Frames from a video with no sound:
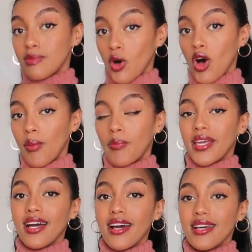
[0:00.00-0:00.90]
small
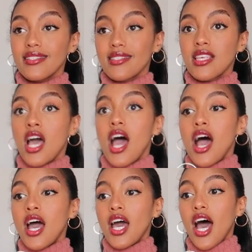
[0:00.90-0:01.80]
because
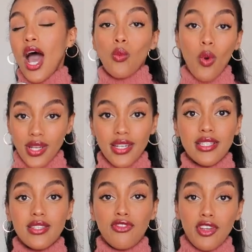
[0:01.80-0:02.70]
I wanted
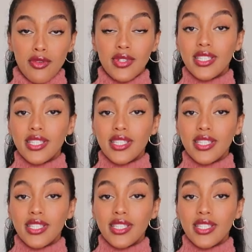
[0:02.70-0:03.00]
it to fit